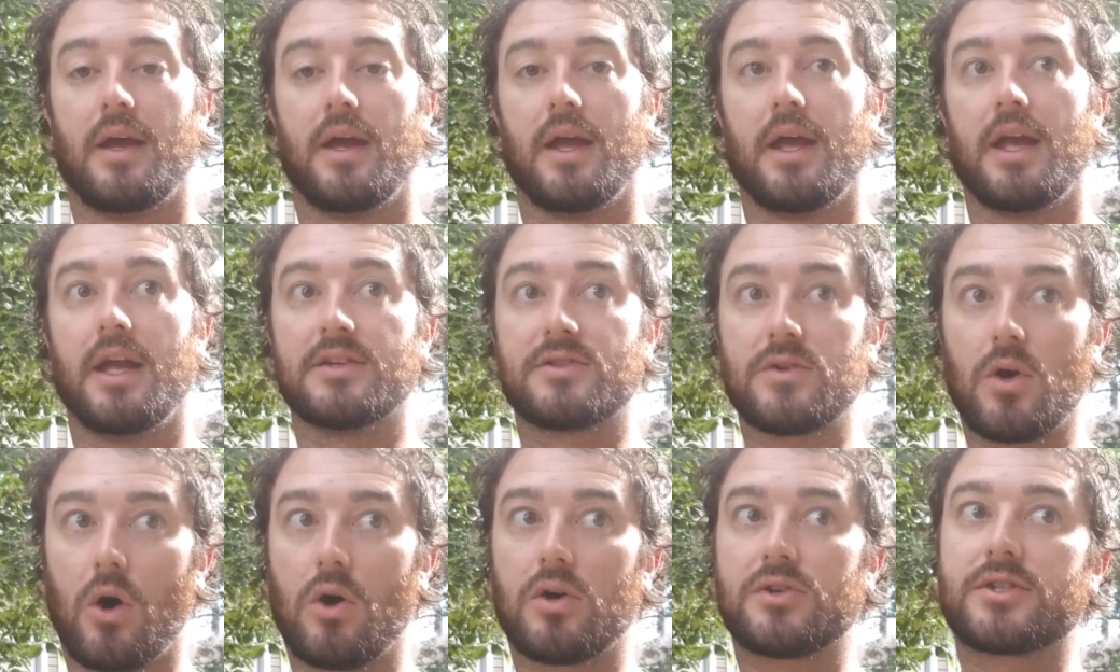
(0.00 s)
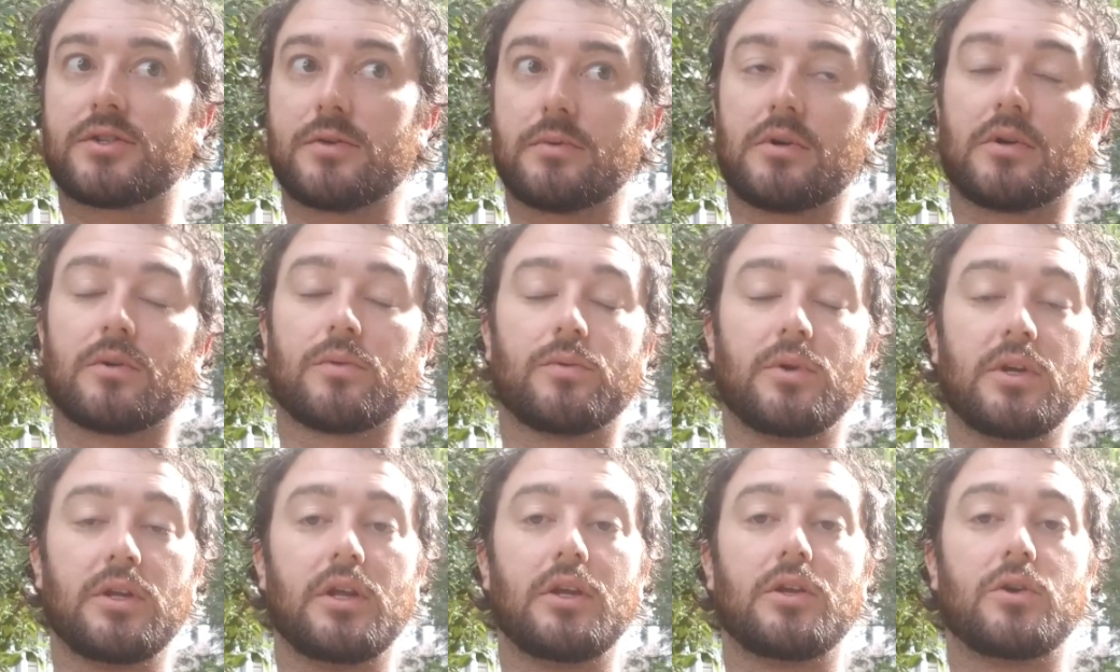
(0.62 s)
It's also a
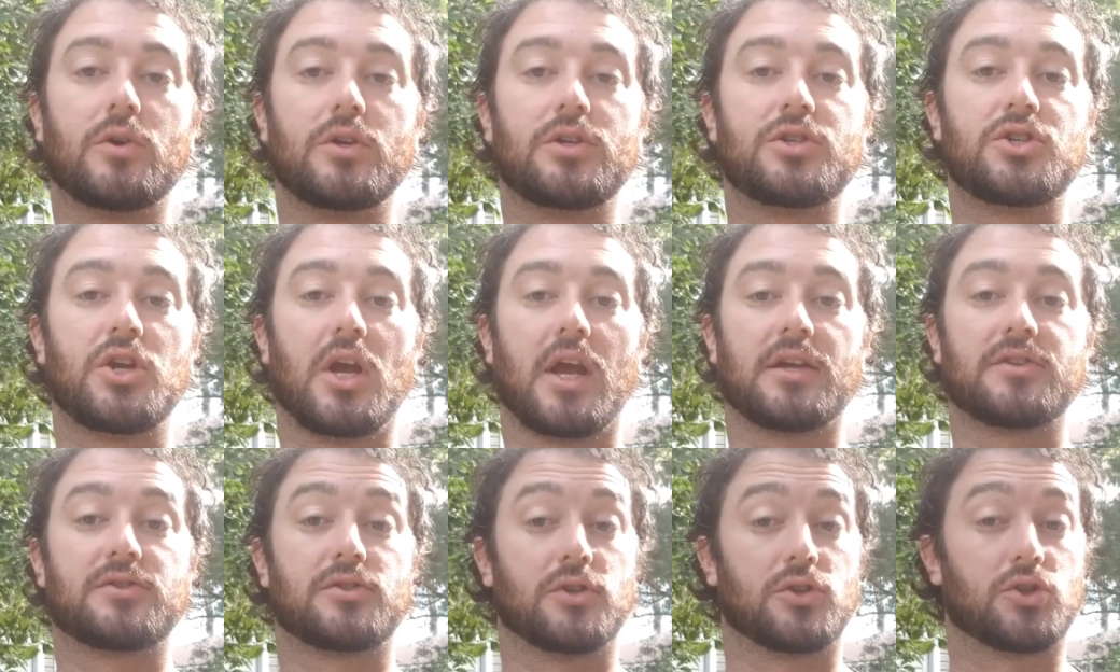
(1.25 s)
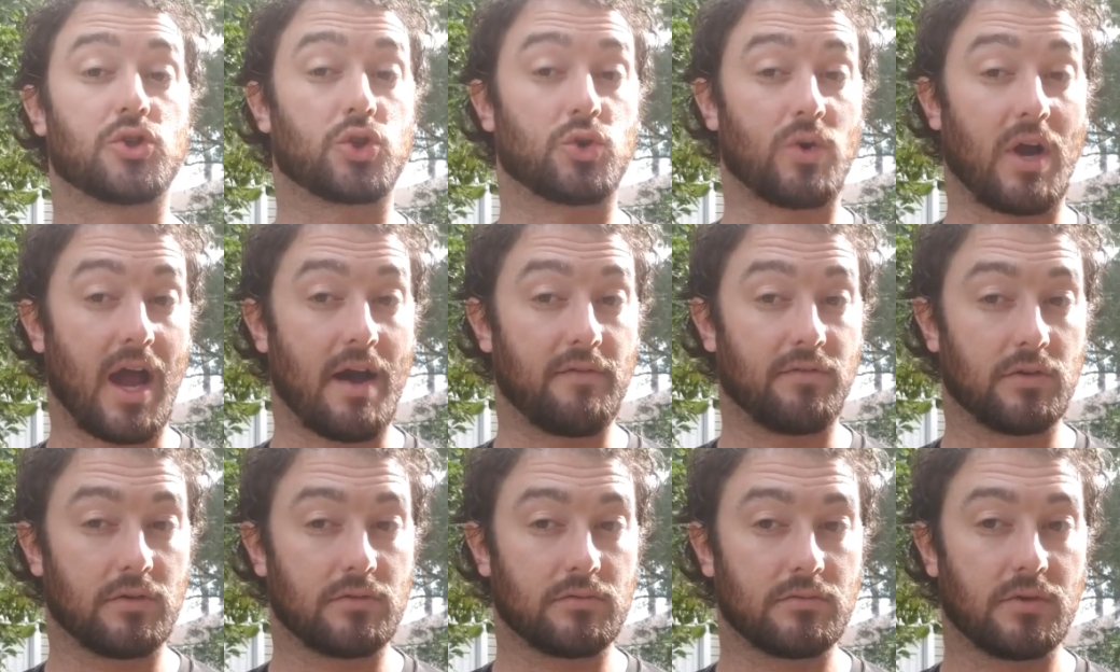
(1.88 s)
really good chance to
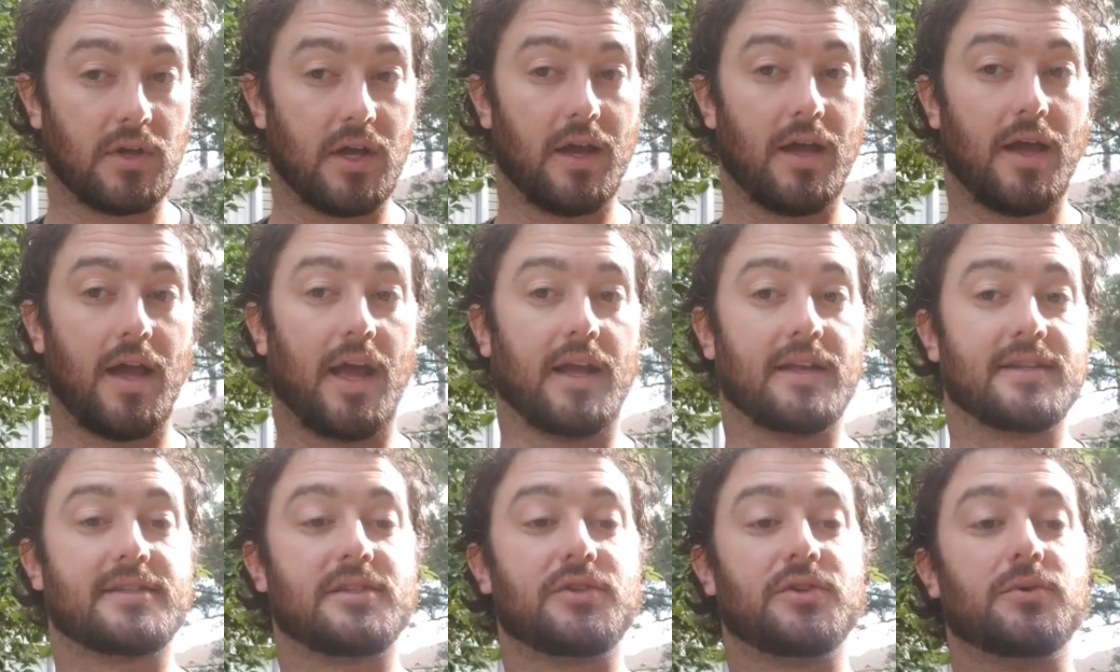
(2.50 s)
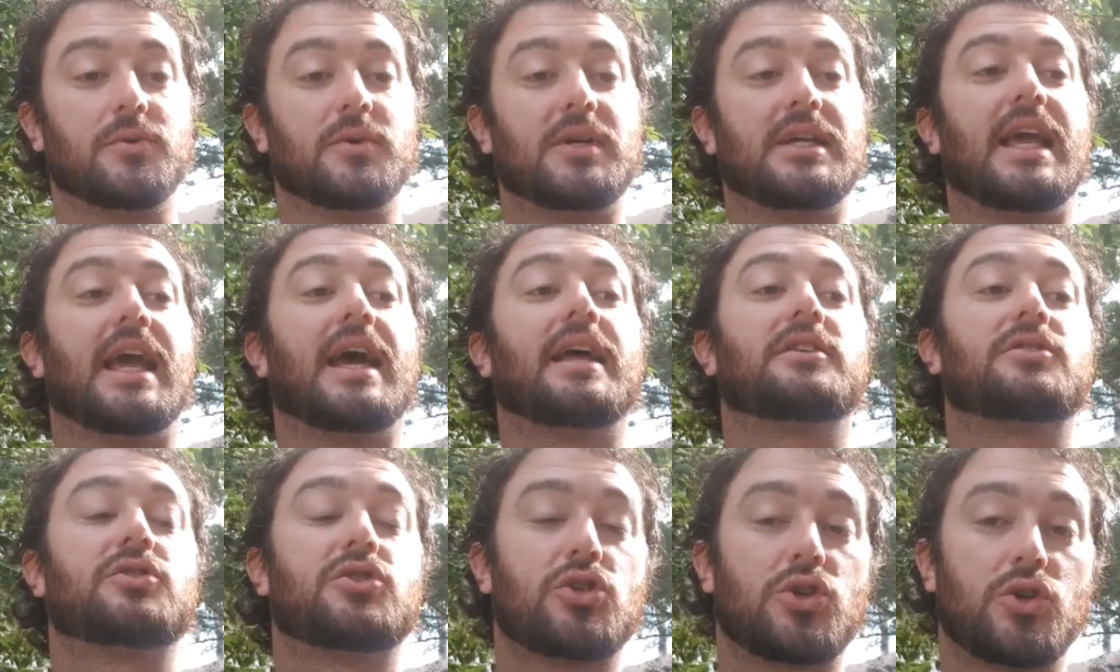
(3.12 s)
travel and to
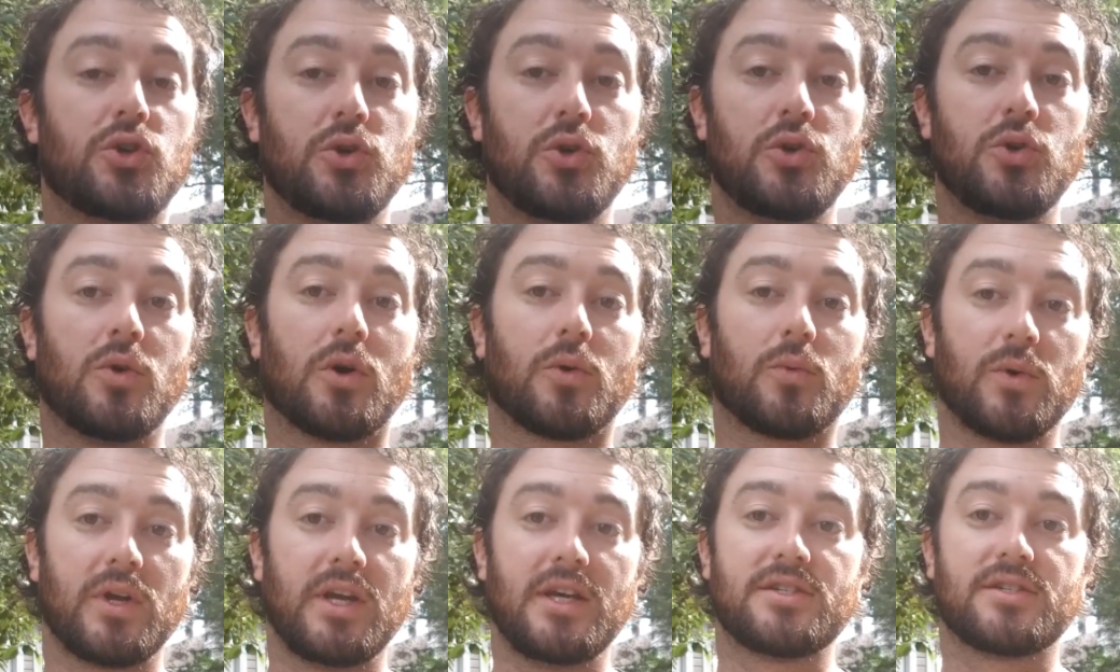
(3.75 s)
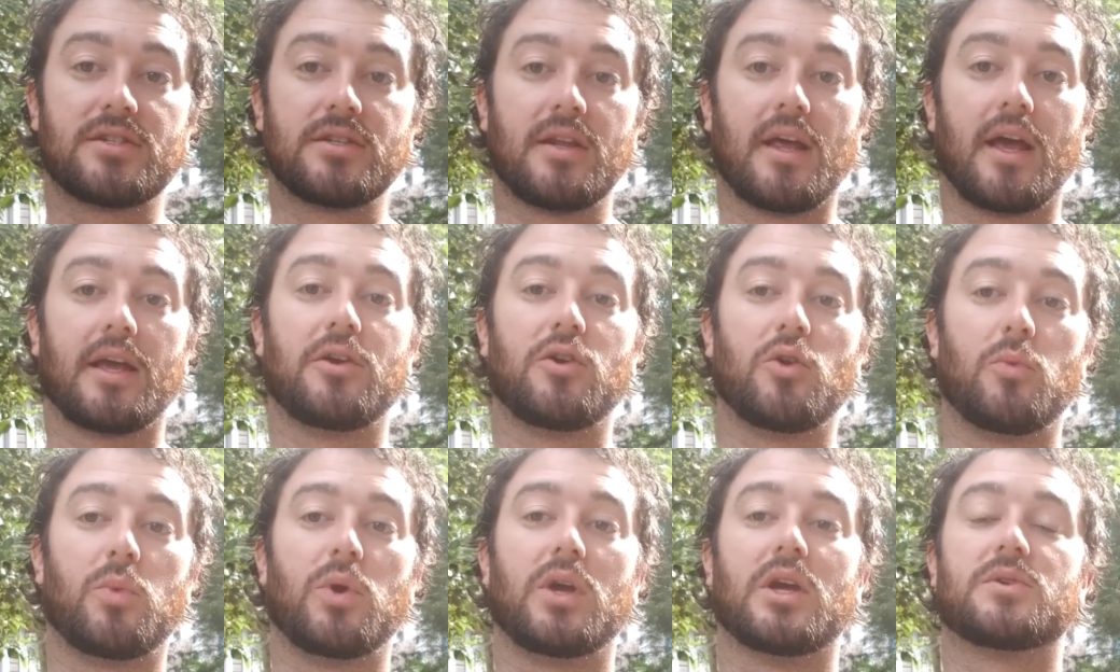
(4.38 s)
get to a region that
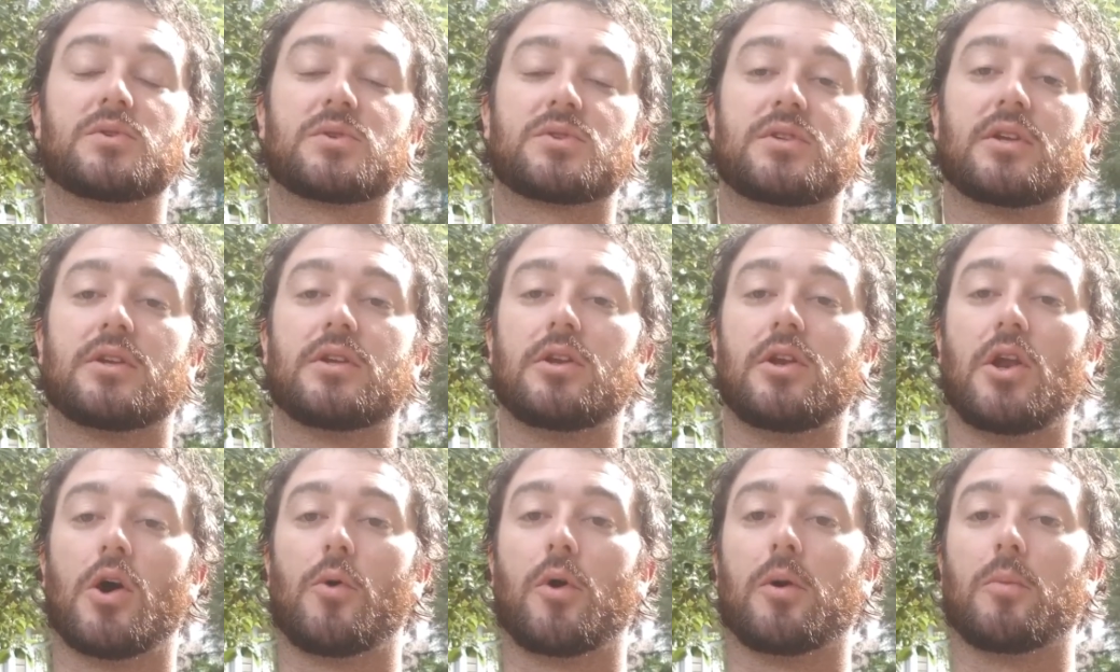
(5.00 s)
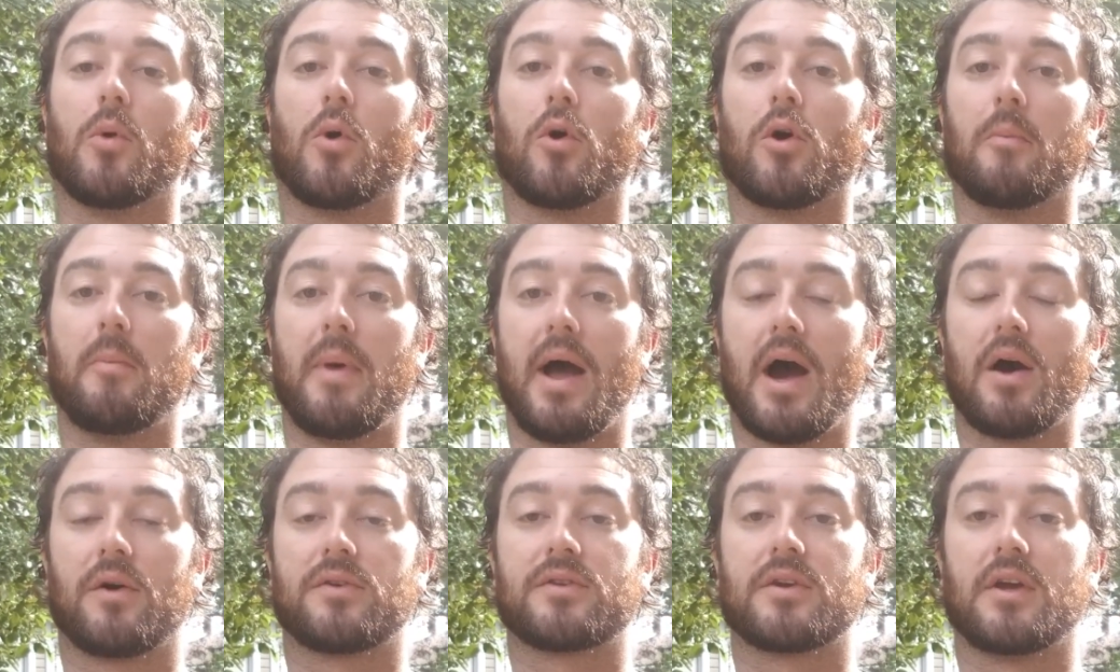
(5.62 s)
you'd be interested in knowing more
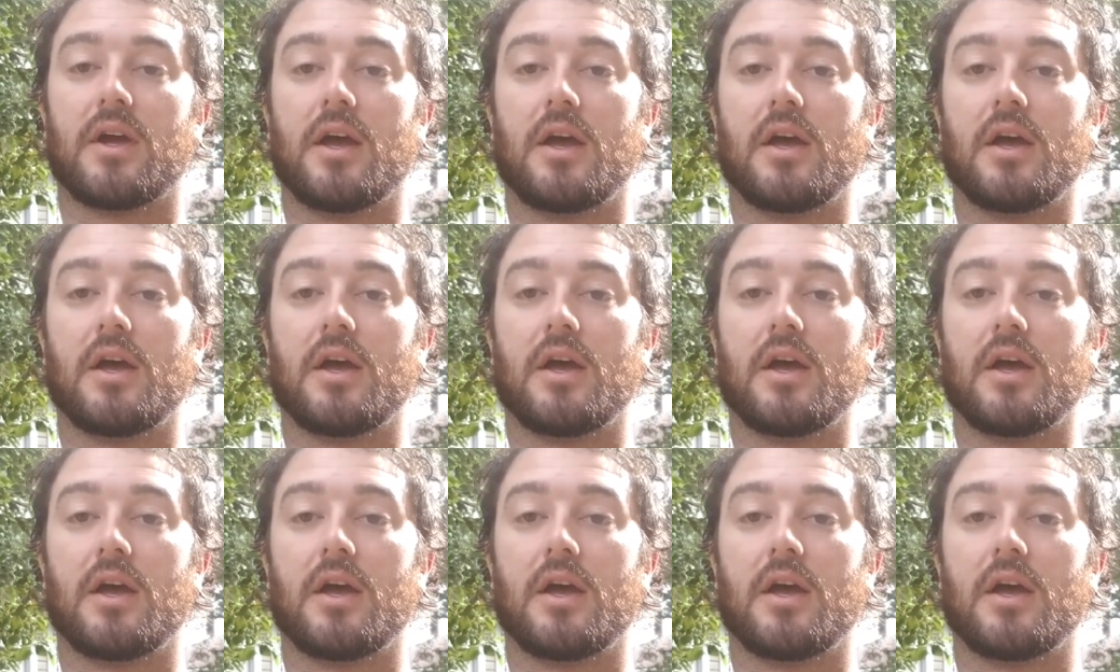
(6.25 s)
about.